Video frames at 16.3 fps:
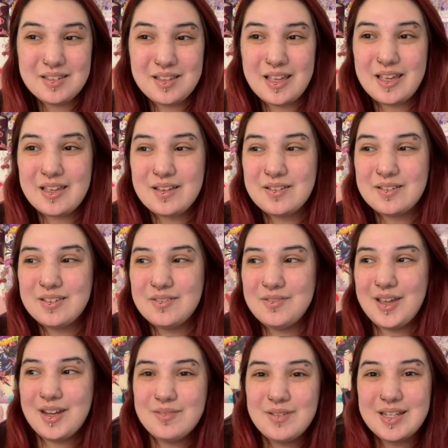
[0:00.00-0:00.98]
like the
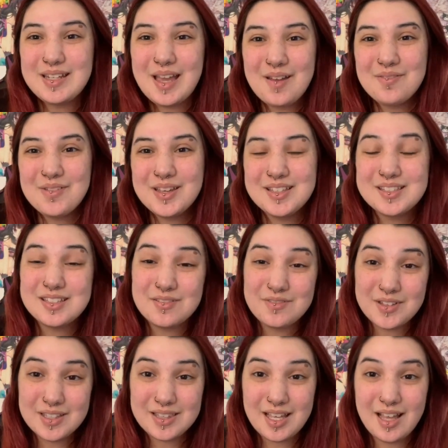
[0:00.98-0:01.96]
Fanimaid Cafe and stuff
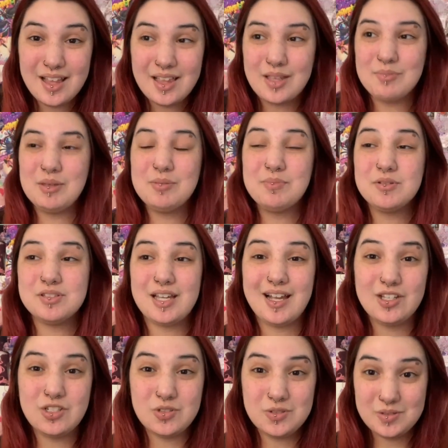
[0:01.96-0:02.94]
like that, like people's
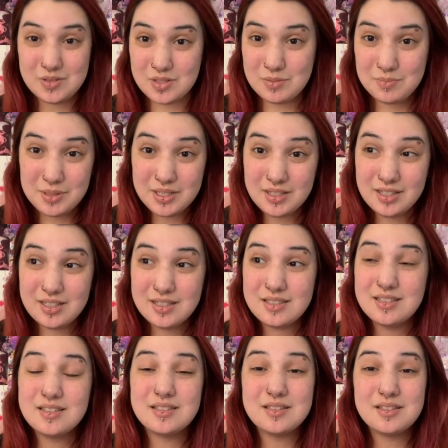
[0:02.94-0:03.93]
actual
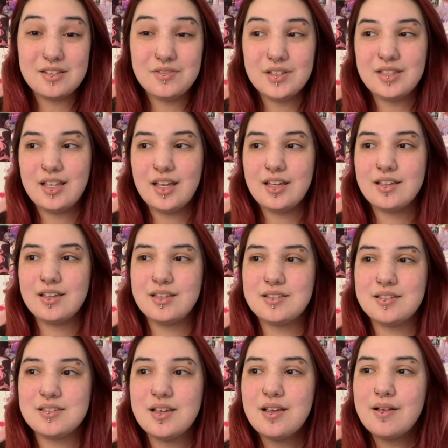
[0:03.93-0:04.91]
experiences and stuff like that,
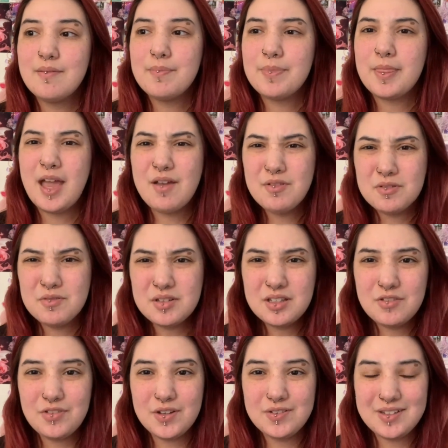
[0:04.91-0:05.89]
because I haven't
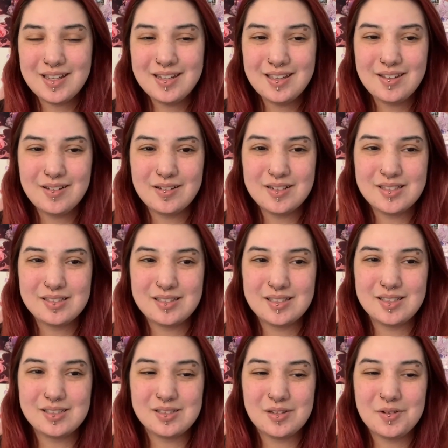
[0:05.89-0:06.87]
really found any,
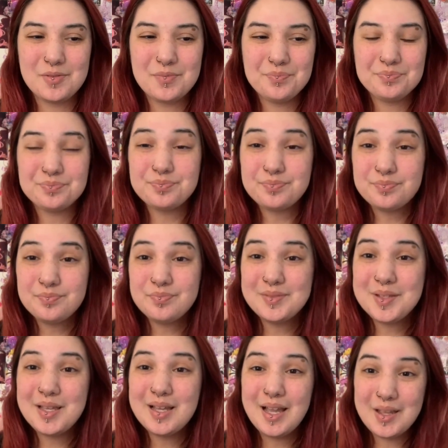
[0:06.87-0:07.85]
honestly. So
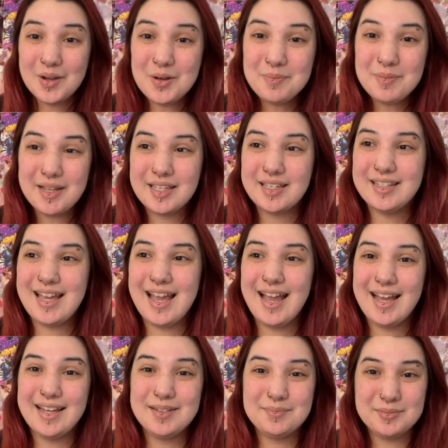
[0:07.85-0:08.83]
I hope I can
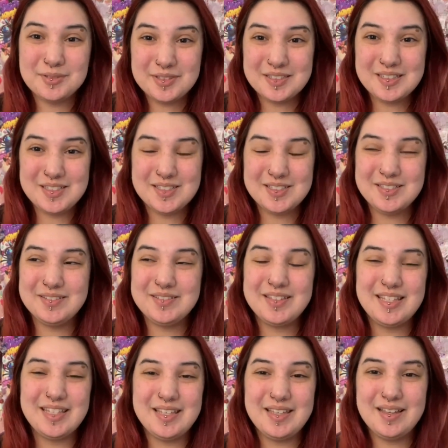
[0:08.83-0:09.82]
add more to
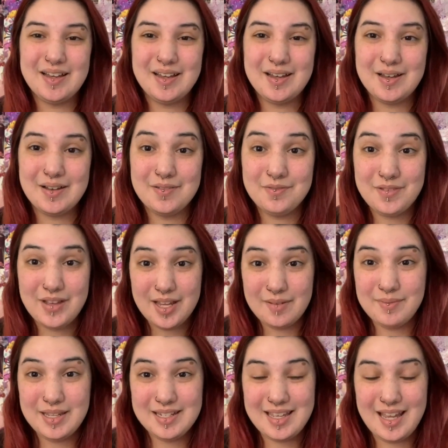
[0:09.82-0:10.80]
the
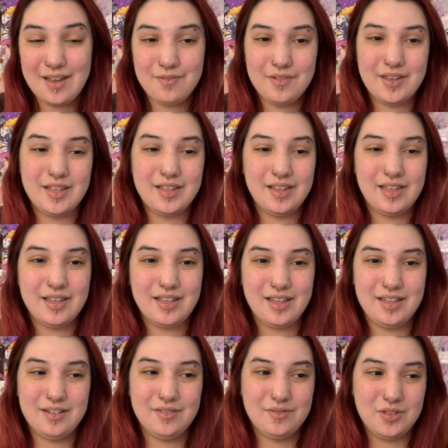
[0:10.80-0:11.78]
Fanimaid Cafe like
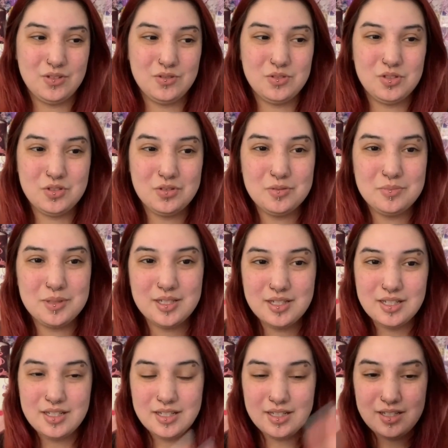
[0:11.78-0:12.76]
kind of YouTube
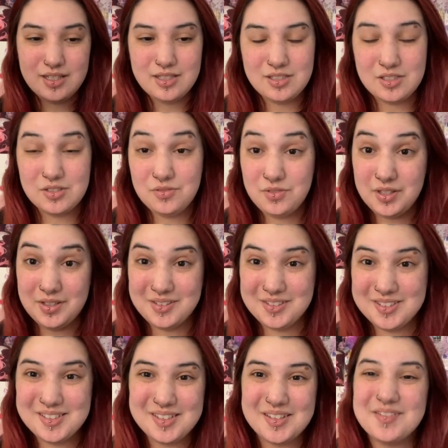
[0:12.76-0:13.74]
sphere.
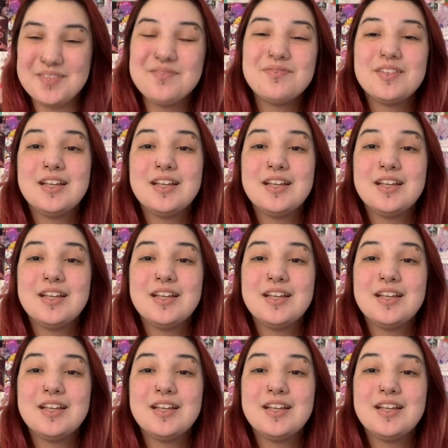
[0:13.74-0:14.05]
So